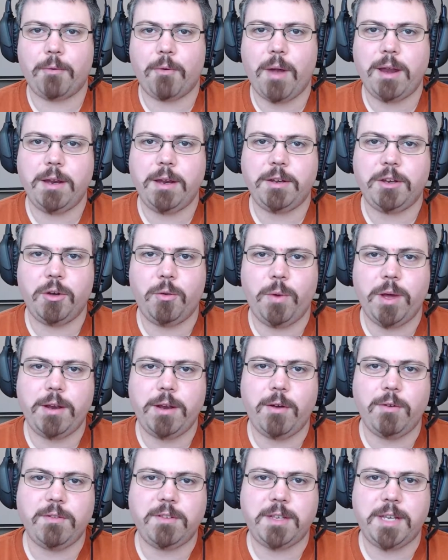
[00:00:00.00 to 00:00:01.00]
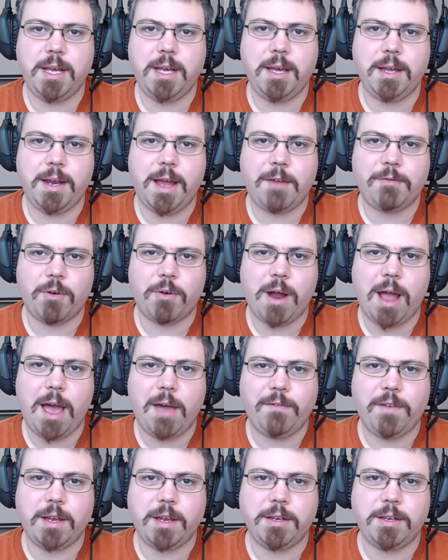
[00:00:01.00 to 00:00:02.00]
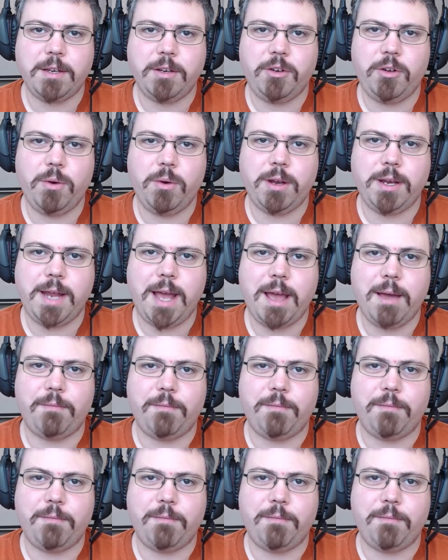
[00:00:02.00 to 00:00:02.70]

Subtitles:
to Windows 10 after having to do a damn